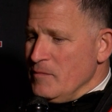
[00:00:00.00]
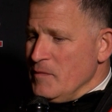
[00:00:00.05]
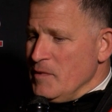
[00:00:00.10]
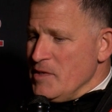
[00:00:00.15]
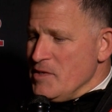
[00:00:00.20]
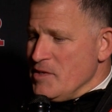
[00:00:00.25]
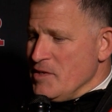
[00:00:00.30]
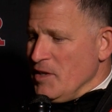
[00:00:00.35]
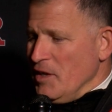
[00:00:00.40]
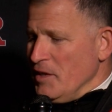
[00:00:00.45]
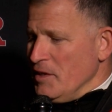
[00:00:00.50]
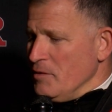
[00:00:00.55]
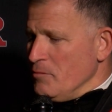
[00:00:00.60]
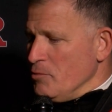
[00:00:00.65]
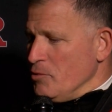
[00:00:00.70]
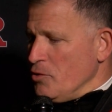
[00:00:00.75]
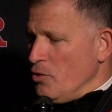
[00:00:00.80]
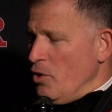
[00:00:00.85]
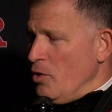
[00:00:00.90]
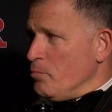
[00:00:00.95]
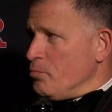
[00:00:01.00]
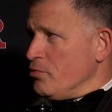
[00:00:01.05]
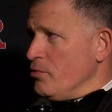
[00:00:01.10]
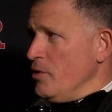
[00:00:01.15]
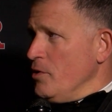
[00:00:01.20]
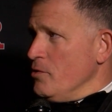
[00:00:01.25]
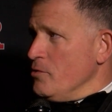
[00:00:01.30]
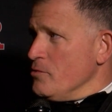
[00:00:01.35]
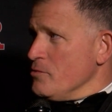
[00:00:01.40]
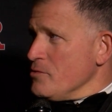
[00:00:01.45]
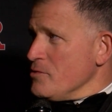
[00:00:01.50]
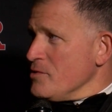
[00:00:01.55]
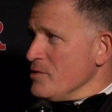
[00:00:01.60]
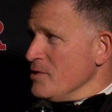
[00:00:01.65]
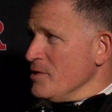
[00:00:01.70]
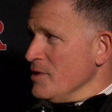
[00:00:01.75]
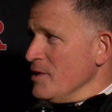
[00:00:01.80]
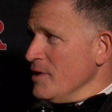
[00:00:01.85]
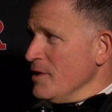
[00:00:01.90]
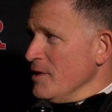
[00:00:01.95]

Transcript: He's done it with all pros,